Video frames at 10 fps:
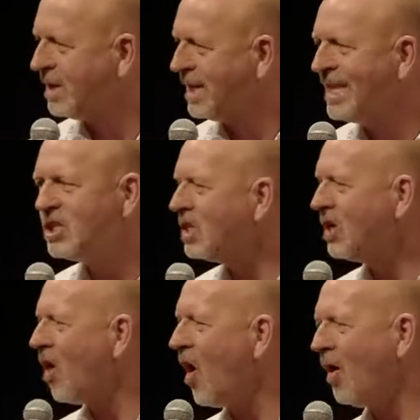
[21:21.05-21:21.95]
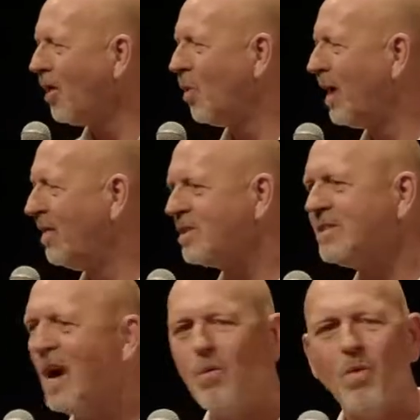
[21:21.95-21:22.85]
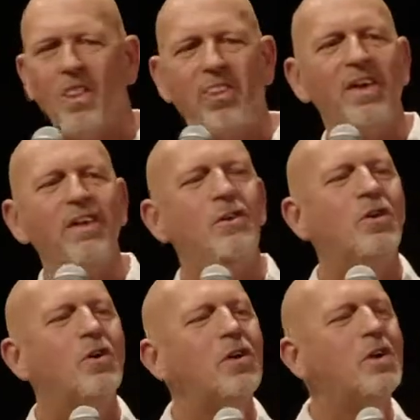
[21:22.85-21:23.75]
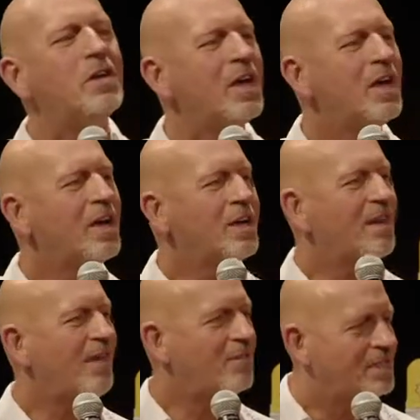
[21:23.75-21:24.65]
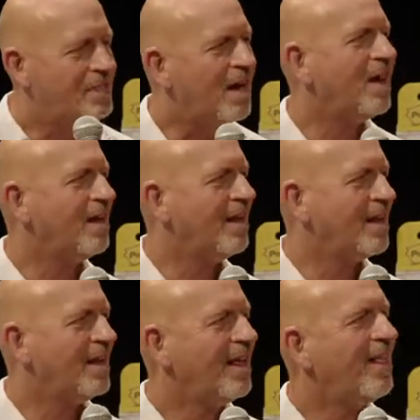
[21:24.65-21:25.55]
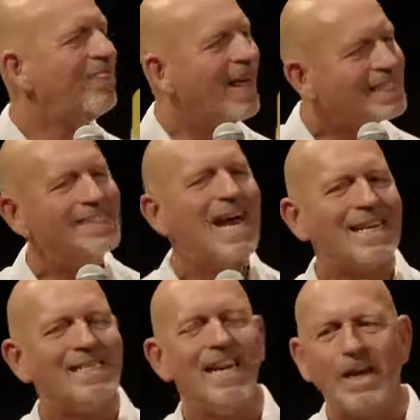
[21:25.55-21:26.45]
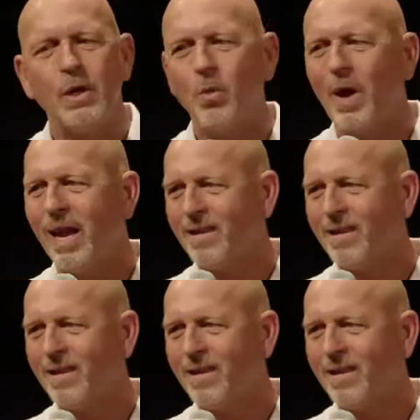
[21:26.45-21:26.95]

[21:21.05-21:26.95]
He took it all away. There's not one thing you could have done that's not taken away.